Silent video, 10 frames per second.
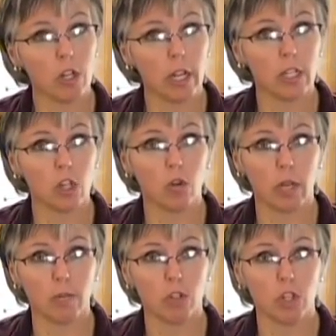is
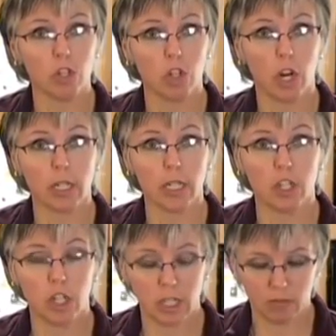agreeable to your dog's
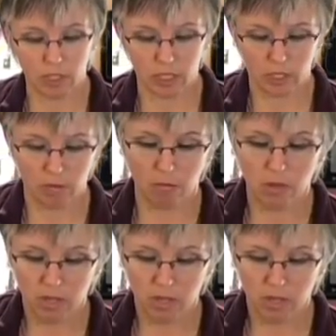digestive system.